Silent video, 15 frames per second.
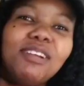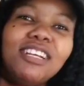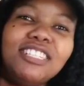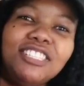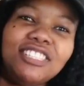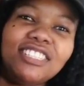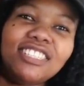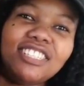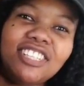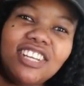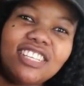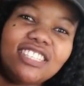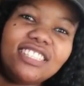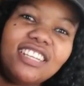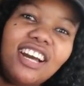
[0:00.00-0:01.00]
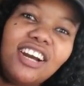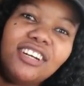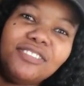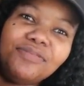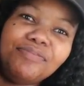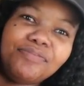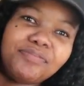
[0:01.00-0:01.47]
do the dress now.
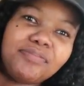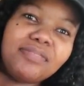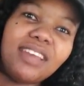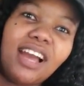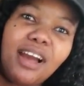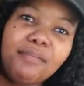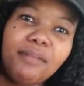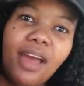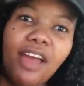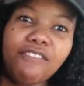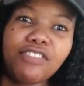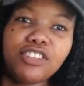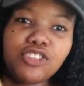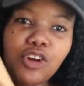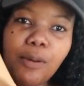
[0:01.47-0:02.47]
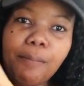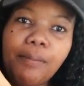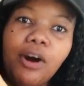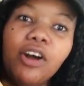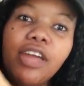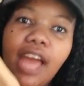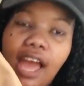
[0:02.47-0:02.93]
I have the top.
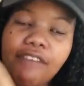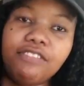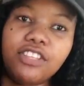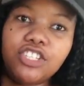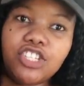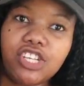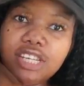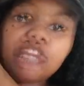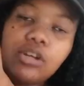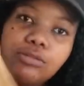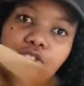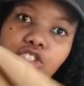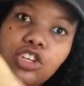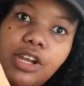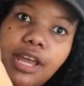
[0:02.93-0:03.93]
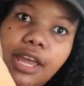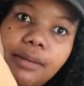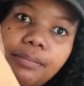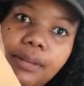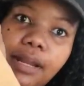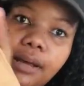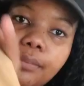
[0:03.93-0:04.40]
Okay, I have the dress. So I'm just gonna hem
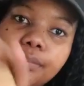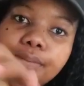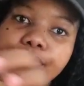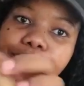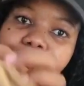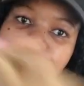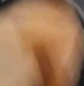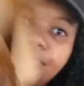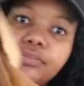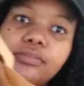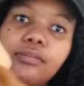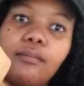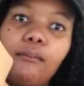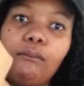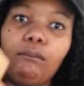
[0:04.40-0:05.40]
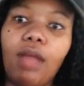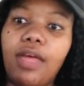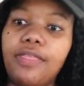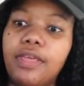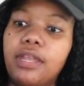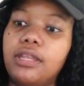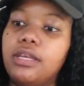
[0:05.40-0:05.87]
it up, and
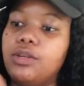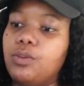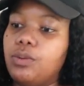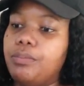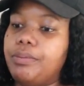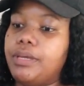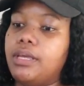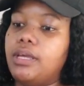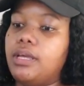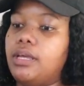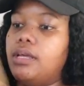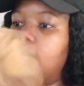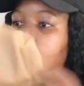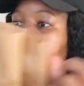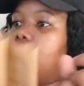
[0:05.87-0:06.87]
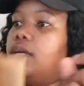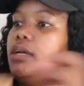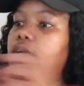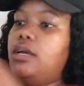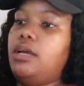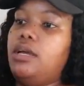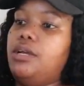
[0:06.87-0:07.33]
then it will be
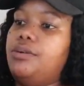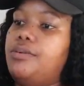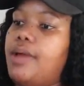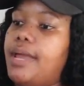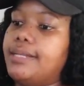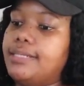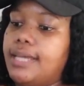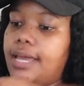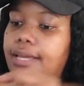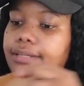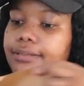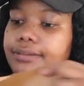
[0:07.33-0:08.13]
Friday.